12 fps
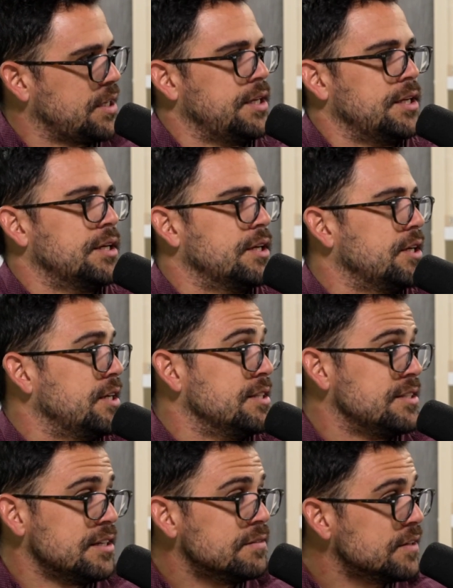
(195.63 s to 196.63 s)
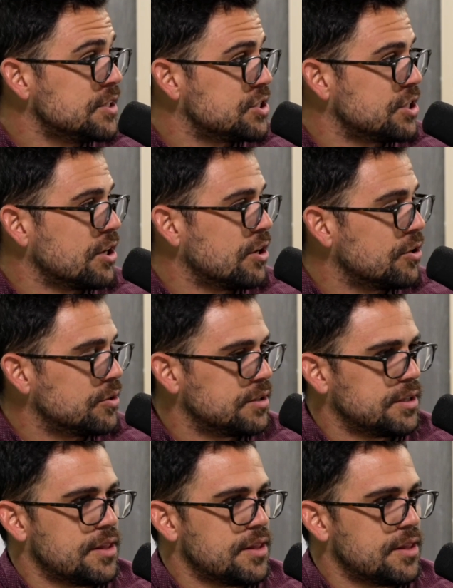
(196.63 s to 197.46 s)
in a TV show,